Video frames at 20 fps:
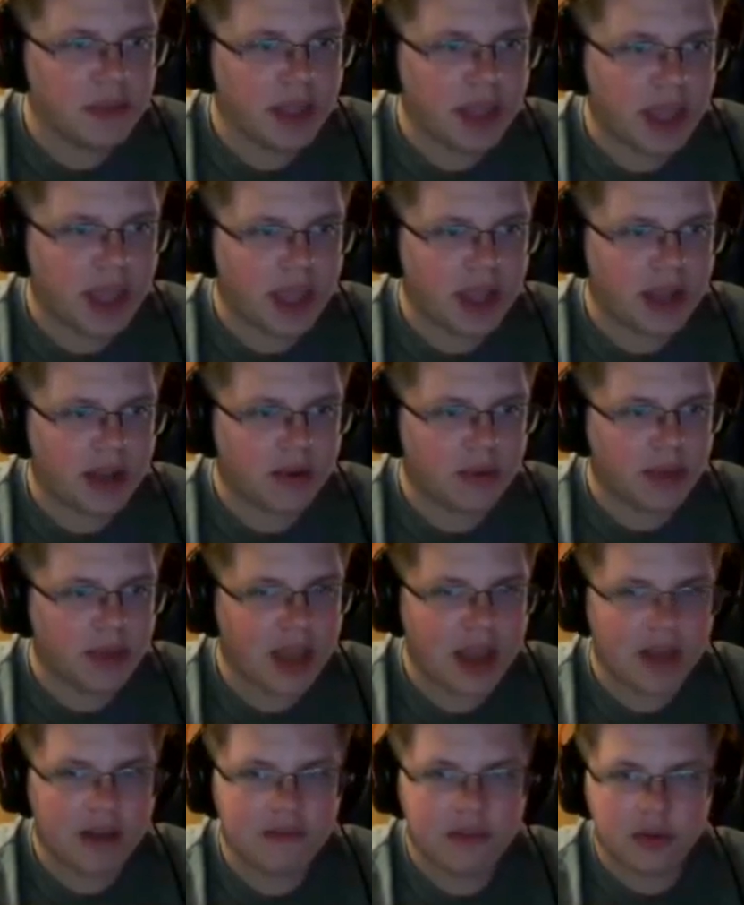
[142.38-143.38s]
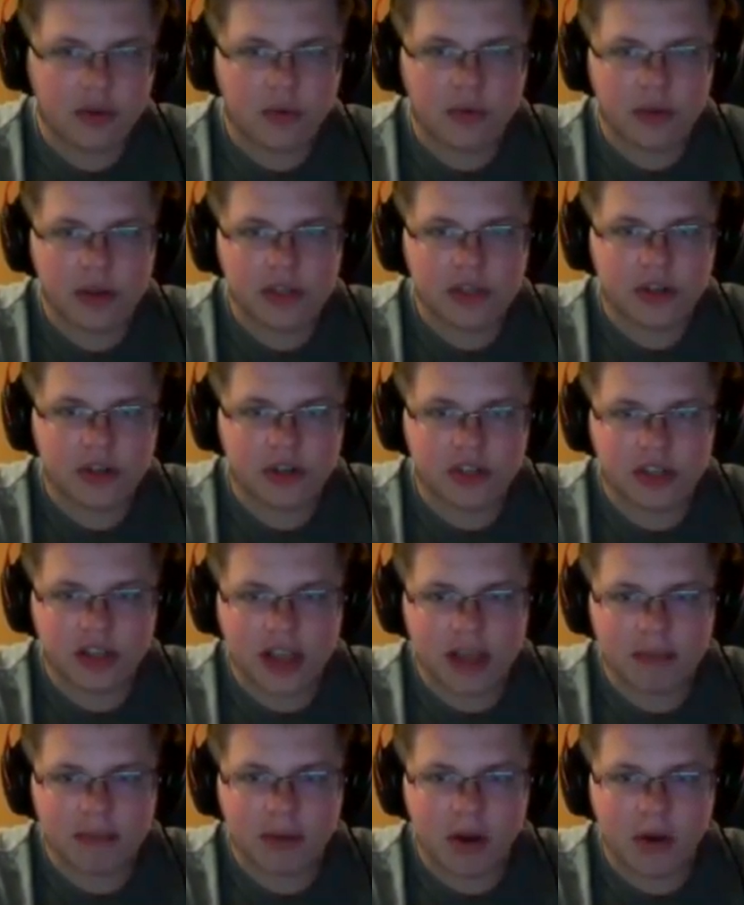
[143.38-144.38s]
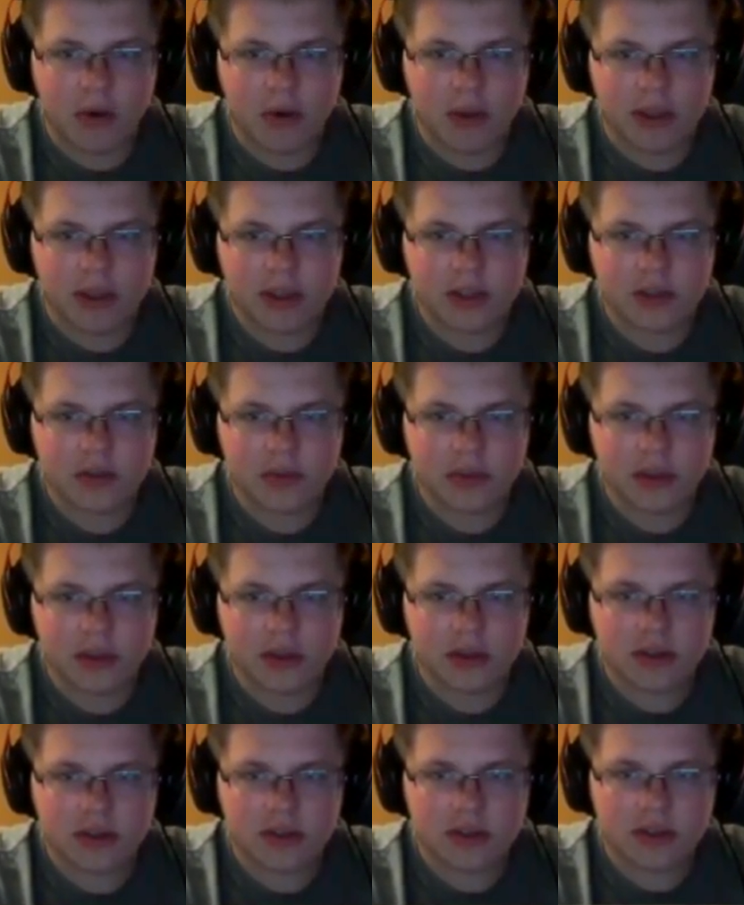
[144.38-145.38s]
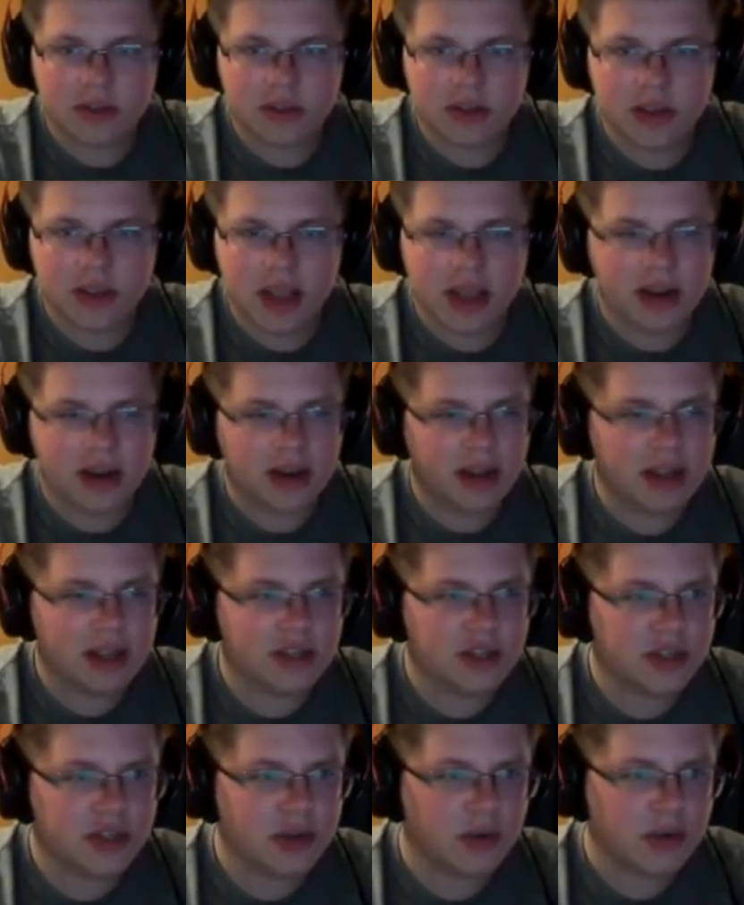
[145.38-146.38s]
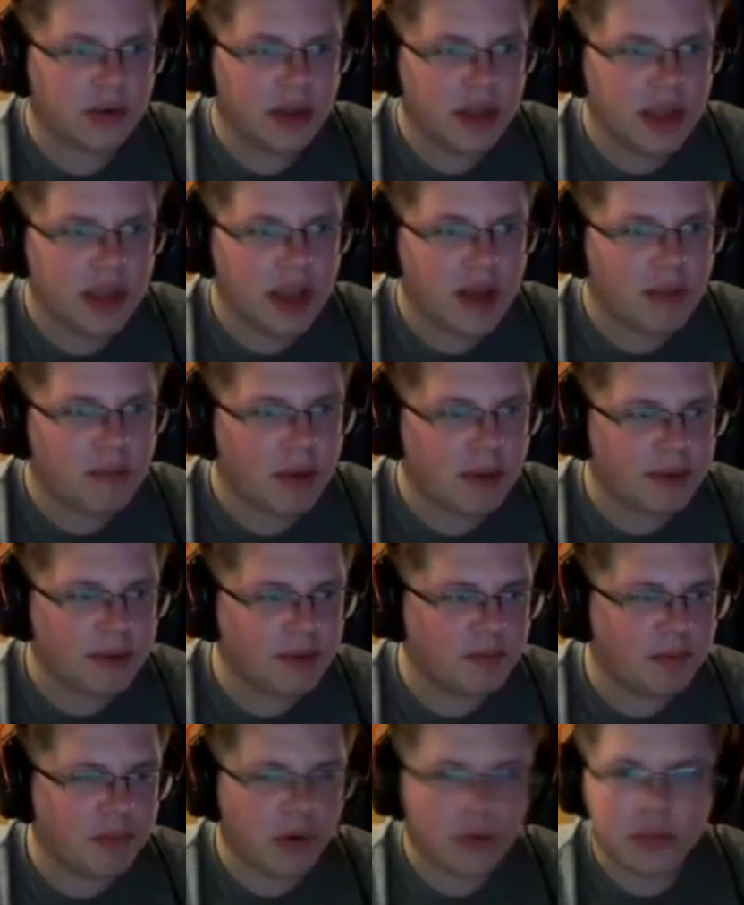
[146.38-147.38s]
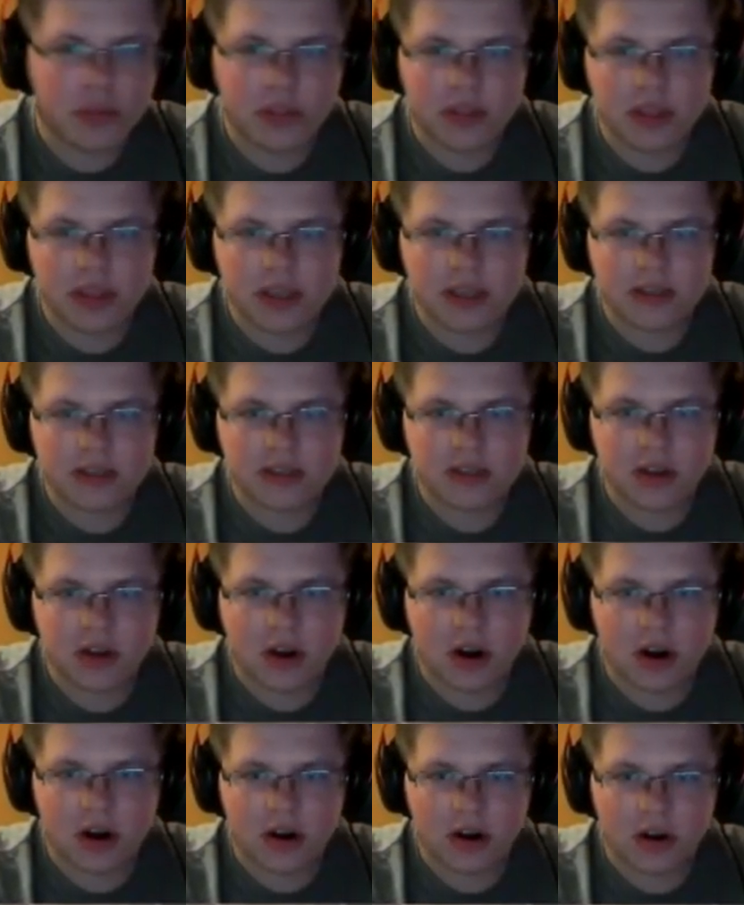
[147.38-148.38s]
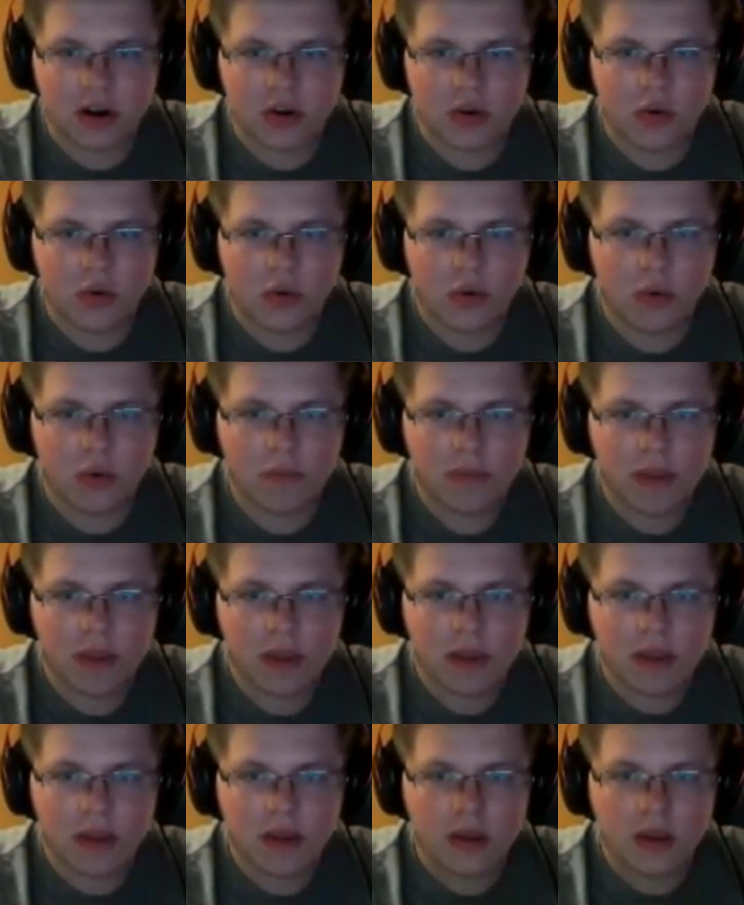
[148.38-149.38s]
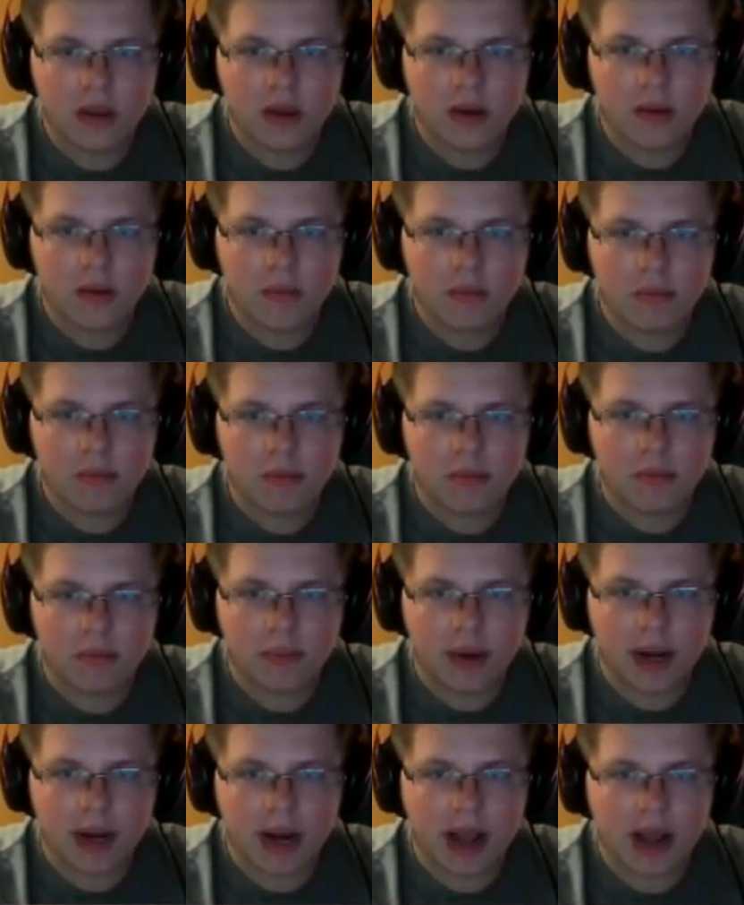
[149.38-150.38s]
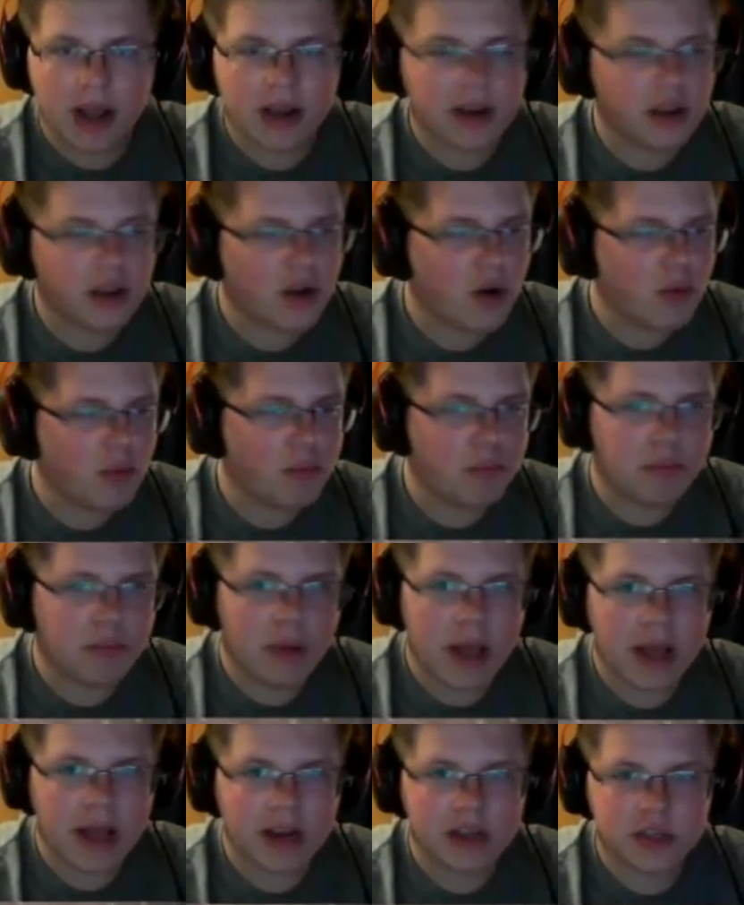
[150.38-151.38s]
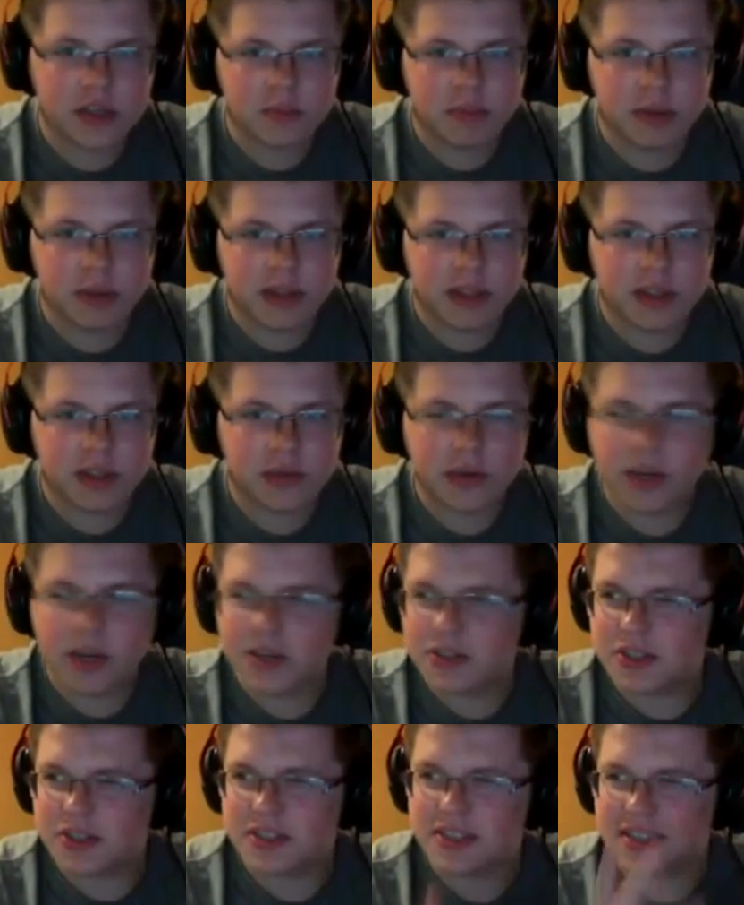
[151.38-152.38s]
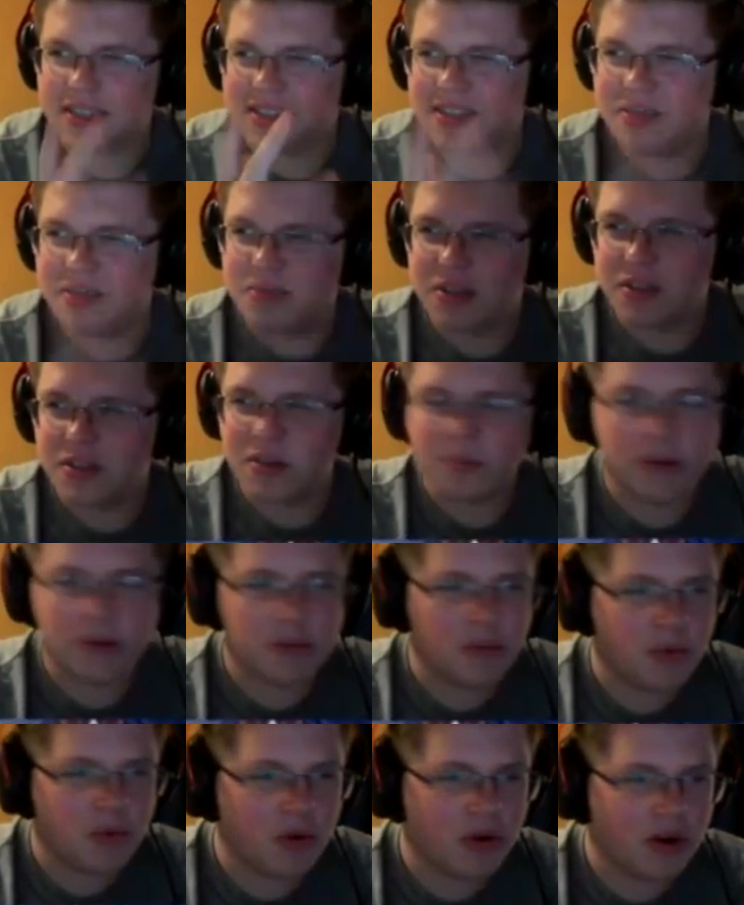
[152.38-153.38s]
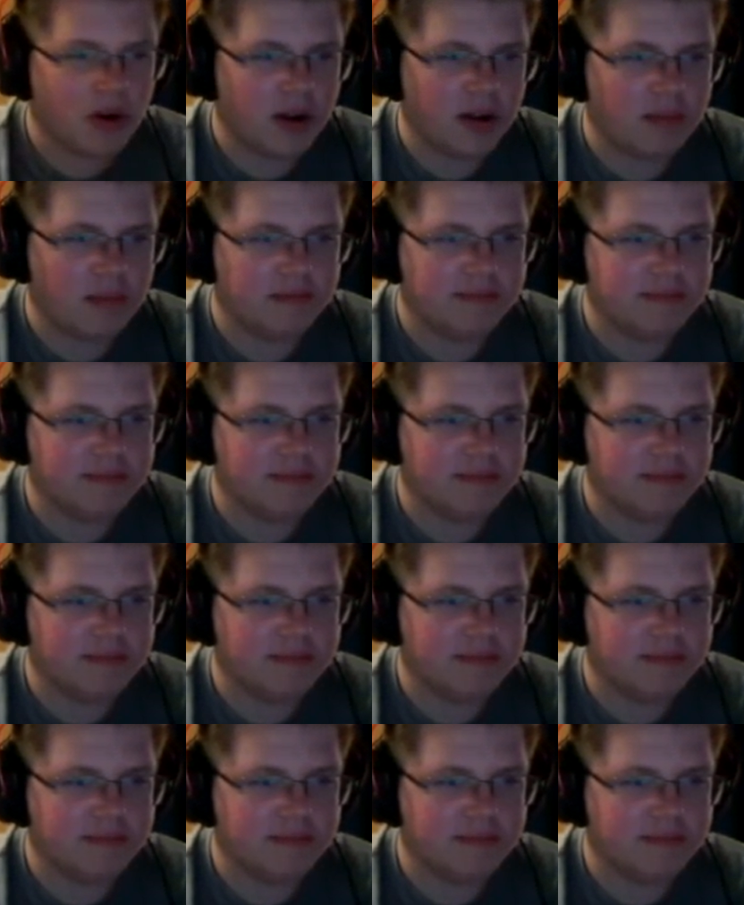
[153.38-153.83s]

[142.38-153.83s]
and we have the Research Lab Coat, and this one looks kind of nice too. I mean, both of these are cool, but I'm gonna go ahead and just put this one on just because it seems a little bit more. Uh,